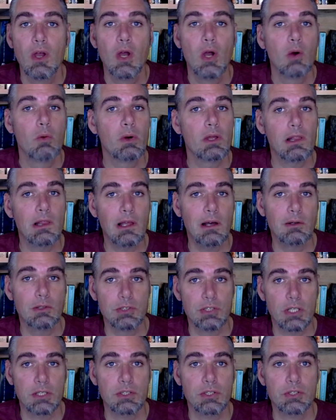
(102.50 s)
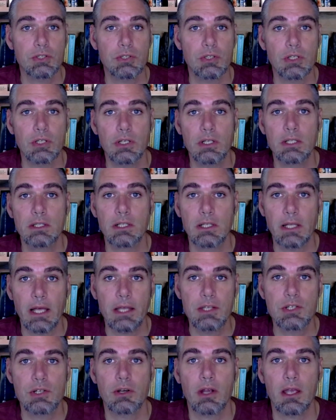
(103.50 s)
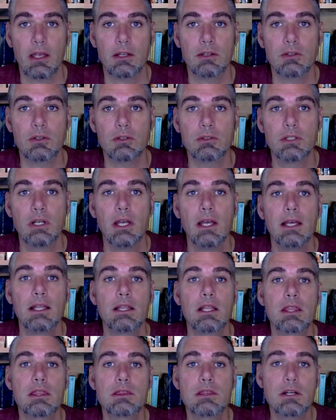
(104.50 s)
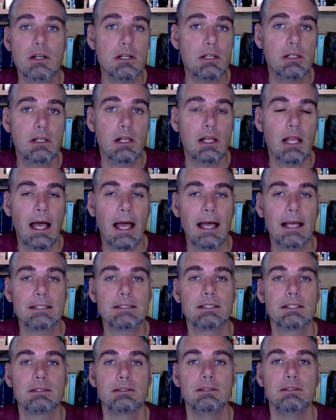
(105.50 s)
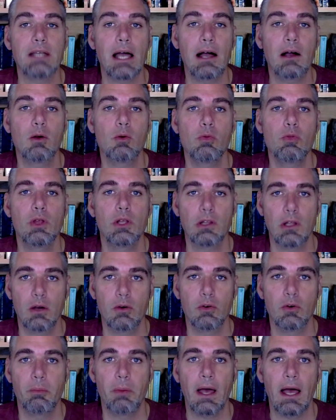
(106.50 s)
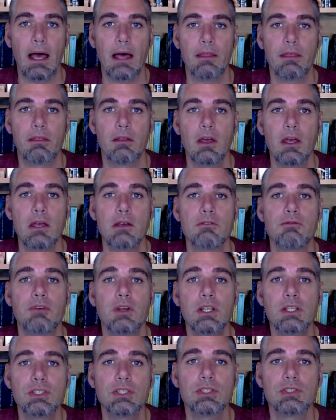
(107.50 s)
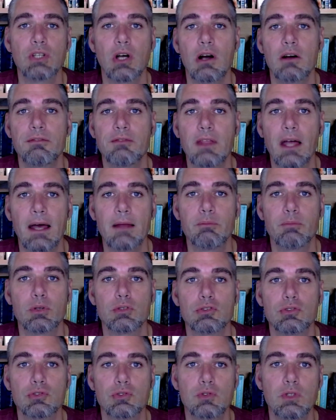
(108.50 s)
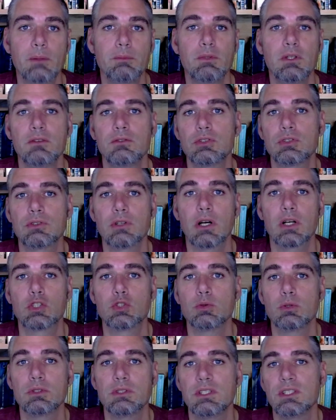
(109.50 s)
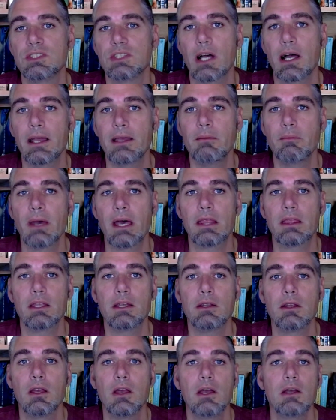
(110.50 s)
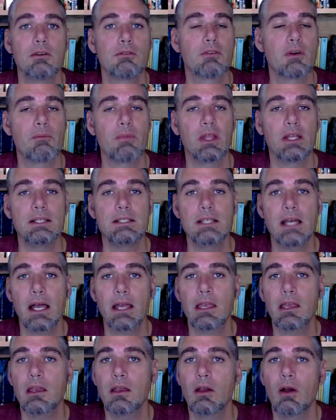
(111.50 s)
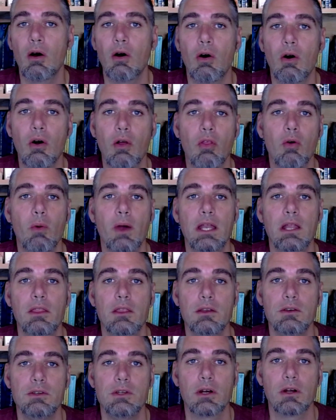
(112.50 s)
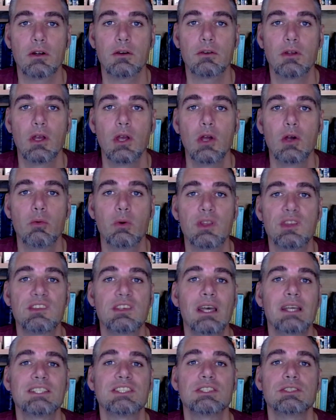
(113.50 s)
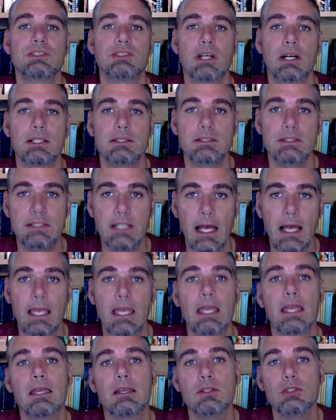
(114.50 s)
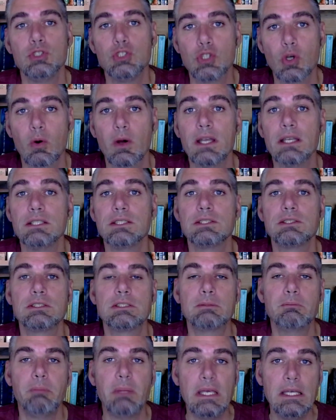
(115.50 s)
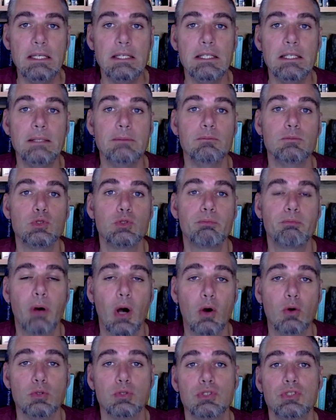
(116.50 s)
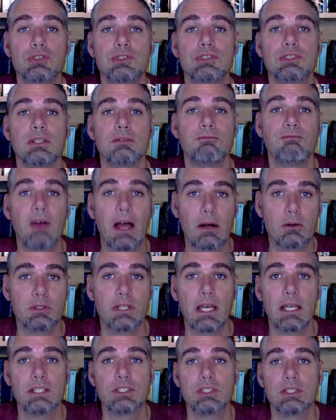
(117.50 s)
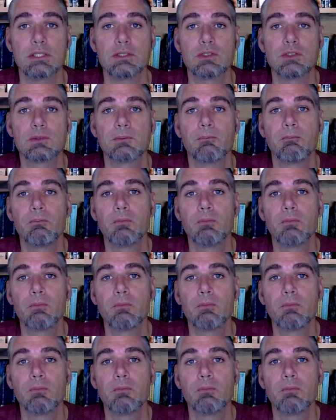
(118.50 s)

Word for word: With loads understood and the ledger handled, the third class, down the load path, finishes off that prescriptive structural design method from the decking all the way to the dirt, with sessions on decking, joists, beams, posts, and foundations.